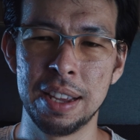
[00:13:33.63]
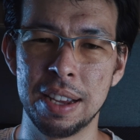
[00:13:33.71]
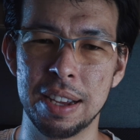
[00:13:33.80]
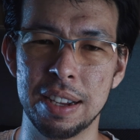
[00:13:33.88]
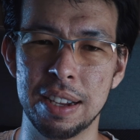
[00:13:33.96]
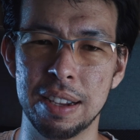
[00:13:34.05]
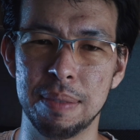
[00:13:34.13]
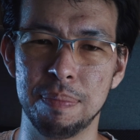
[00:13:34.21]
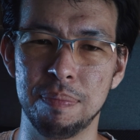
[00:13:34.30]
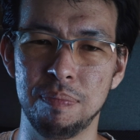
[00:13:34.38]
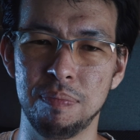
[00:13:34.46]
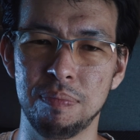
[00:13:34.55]

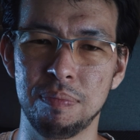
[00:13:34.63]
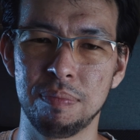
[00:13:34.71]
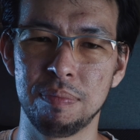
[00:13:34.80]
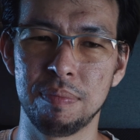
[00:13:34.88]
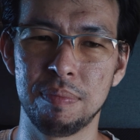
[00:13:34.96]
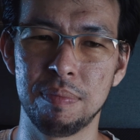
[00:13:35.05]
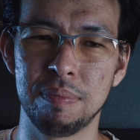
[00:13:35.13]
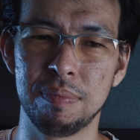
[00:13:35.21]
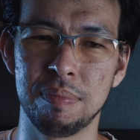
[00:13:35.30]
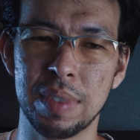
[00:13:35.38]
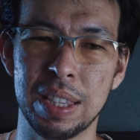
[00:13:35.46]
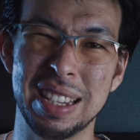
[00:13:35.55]

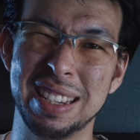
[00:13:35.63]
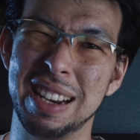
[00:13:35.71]
this